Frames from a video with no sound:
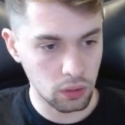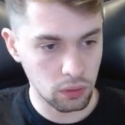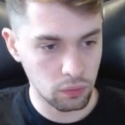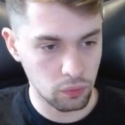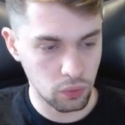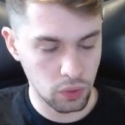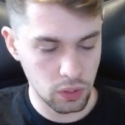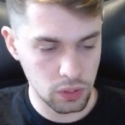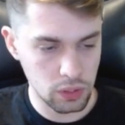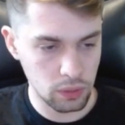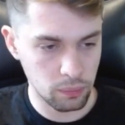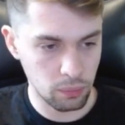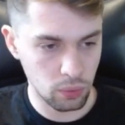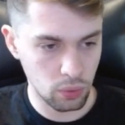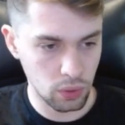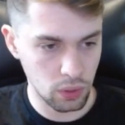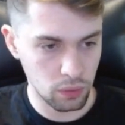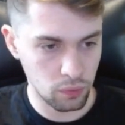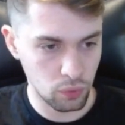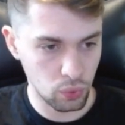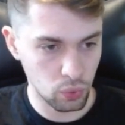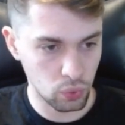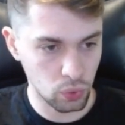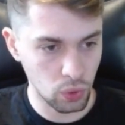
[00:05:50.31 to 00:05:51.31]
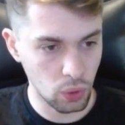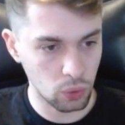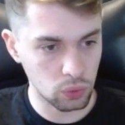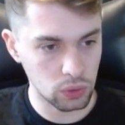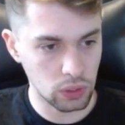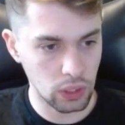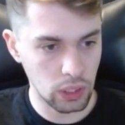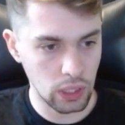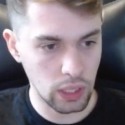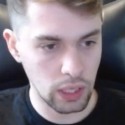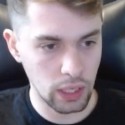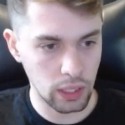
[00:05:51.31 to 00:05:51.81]
For example, if you know
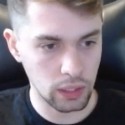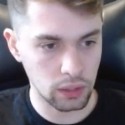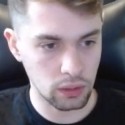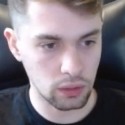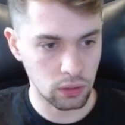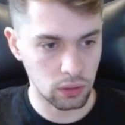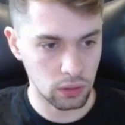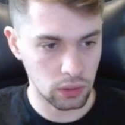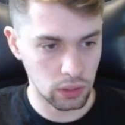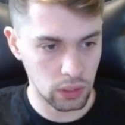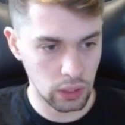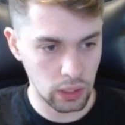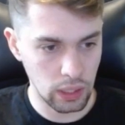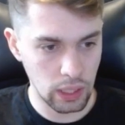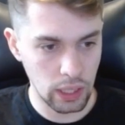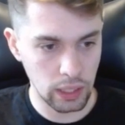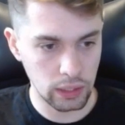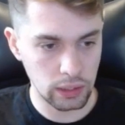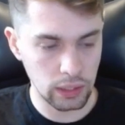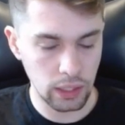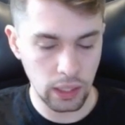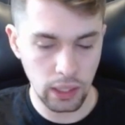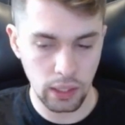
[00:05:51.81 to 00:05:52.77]
the line